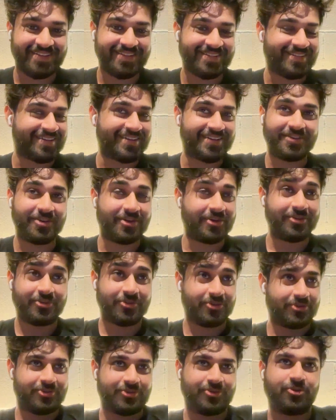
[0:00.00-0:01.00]

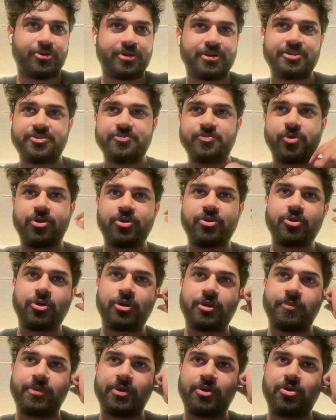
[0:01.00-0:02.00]
you got it
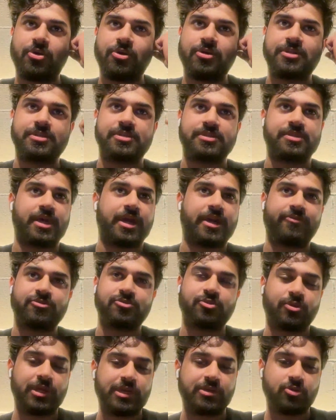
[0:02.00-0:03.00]
spot on, because
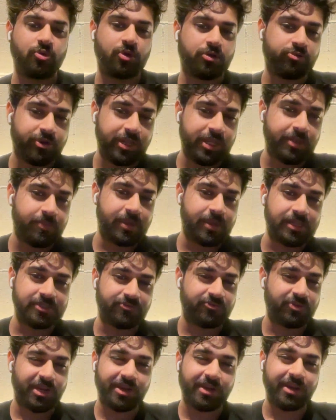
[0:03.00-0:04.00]
that was only 200 emails.